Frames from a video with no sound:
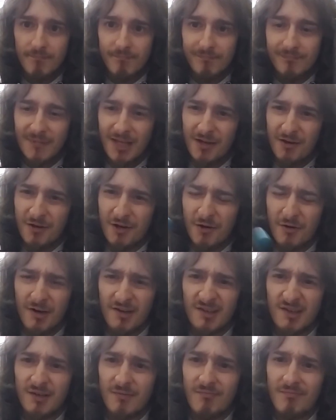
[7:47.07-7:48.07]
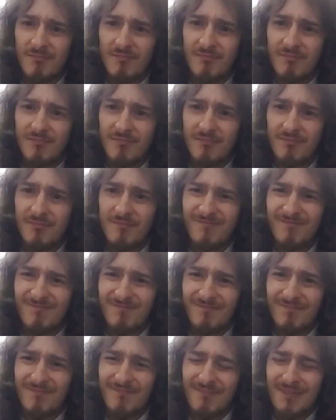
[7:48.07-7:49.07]
Now you'll notice
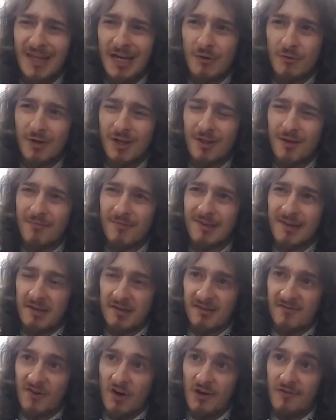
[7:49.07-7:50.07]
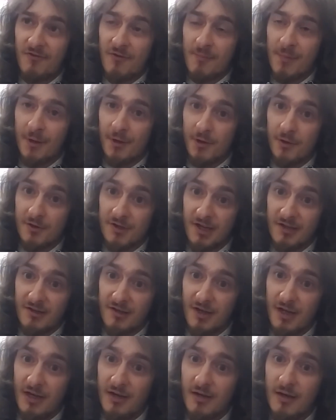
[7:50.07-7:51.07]
that rhythm sounds very familiar,
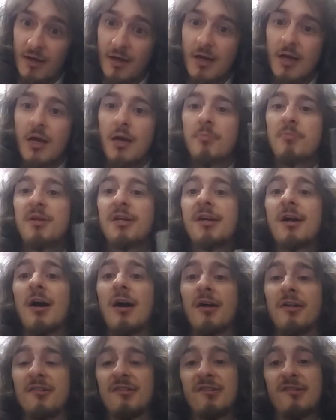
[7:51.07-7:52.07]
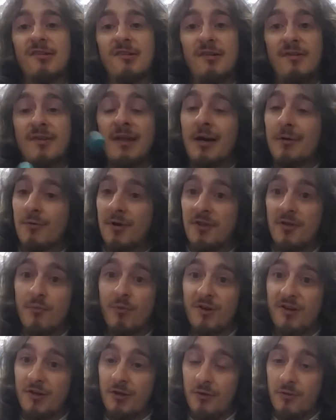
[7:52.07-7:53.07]
doesn't it? Because that rhythm
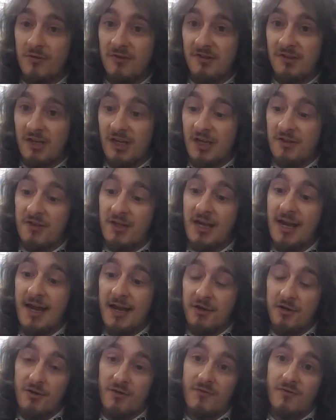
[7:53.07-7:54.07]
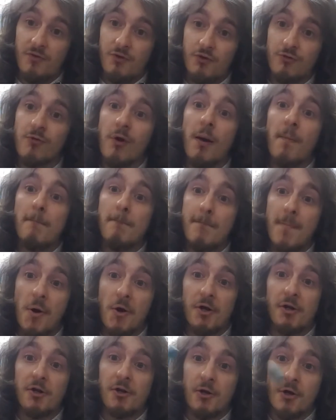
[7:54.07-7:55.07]
was used at the end of
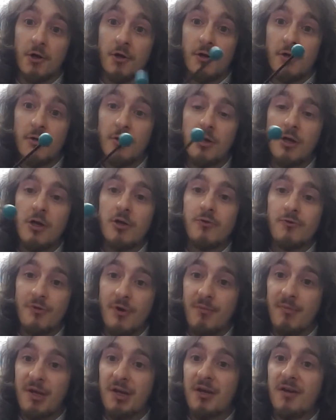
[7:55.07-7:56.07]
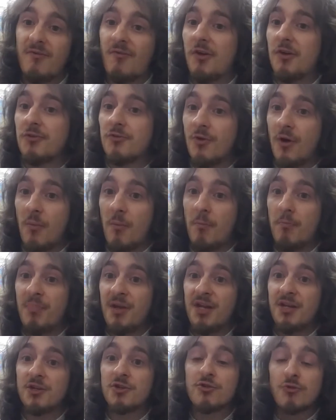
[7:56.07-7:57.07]
Drummer Girl. Dreaming of a drum
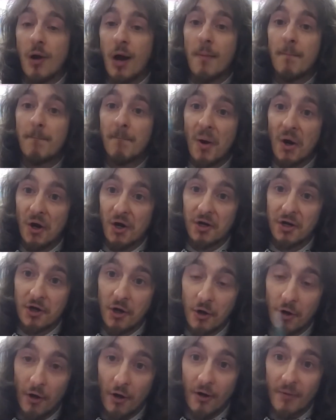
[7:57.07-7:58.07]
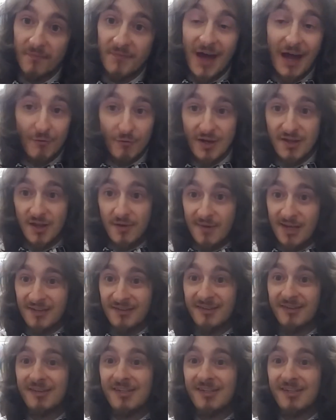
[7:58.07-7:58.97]
beat, Drummer Girl. That rhythm is